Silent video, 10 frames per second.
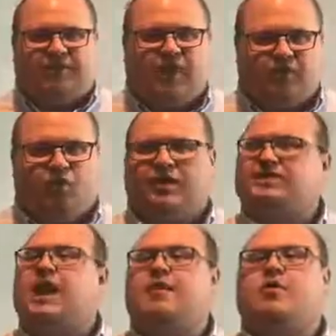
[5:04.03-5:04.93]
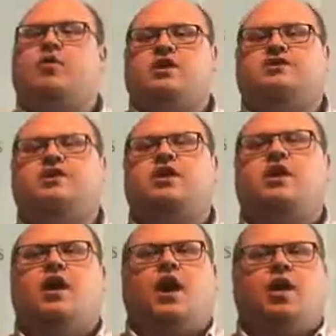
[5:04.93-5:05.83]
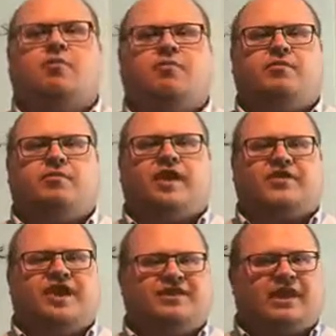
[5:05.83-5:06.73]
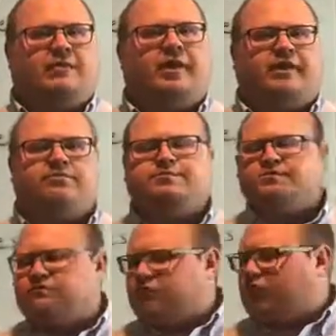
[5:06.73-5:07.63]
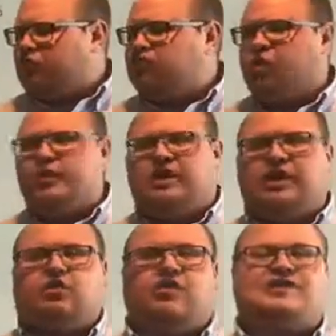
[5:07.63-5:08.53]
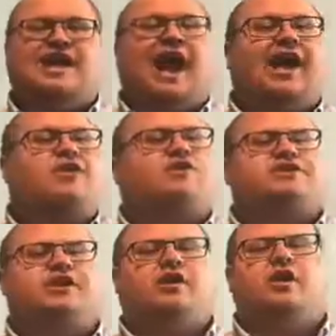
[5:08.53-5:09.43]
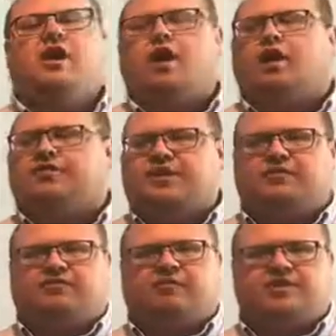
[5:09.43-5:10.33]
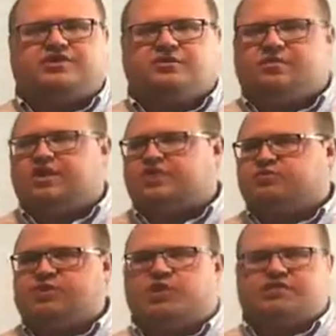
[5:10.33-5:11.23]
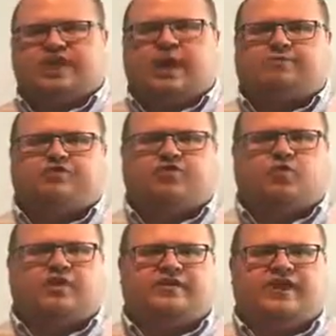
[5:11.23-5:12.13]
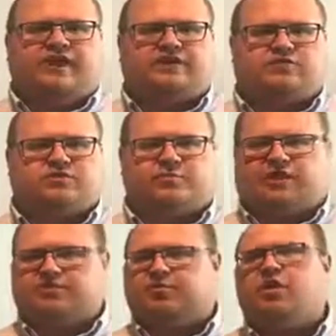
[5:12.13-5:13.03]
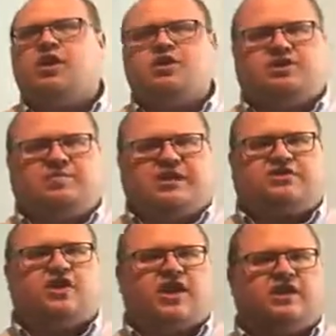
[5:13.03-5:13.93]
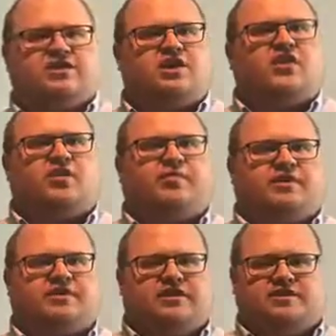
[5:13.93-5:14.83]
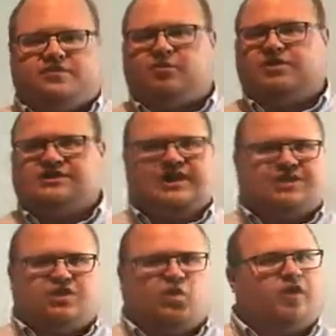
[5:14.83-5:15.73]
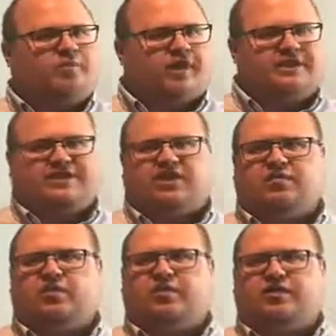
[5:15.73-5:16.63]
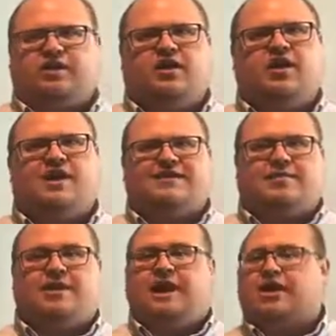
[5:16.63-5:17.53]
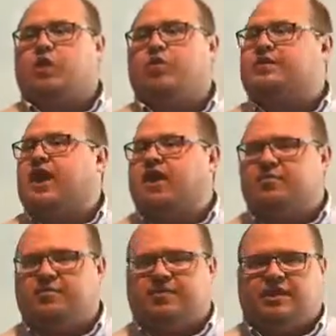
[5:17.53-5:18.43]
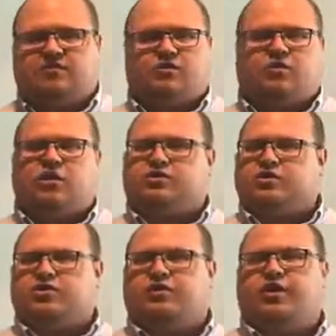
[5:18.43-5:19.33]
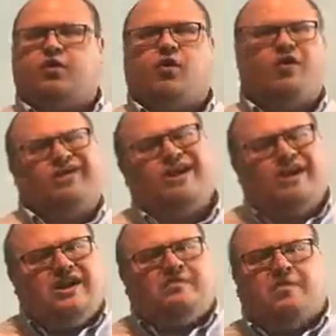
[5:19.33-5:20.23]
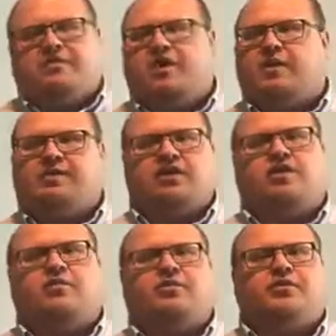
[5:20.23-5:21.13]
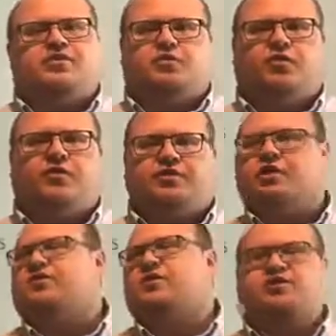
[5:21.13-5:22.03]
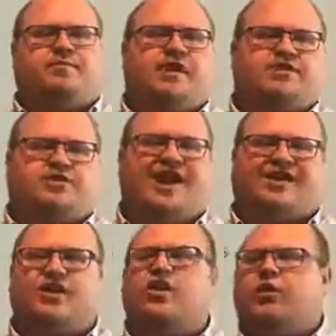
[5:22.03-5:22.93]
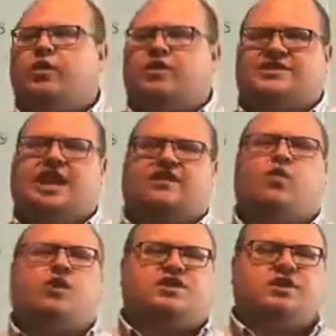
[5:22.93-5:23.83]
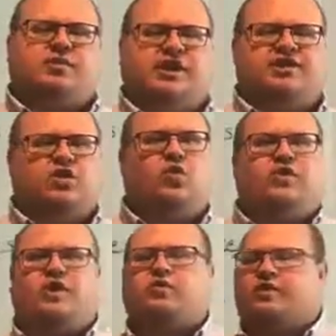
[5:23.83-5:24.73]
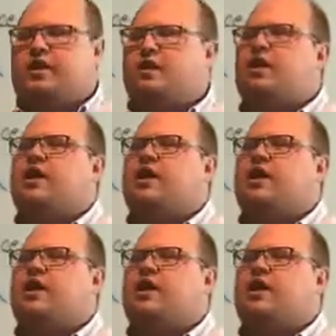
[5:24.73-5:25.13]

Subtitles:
button, what time it was that they hit that button. So we can increase the accuracy of the information because we know it was captured in a way that is responsible. GPS tracking is another place of this. If someone says they're one place, that could be one thing. They may not know where they are. Maybe they took a wrong turn, don't know, or maybe they're not being completely truthful with you if they're GPS tracked. We know exactly where someone is, when they were there,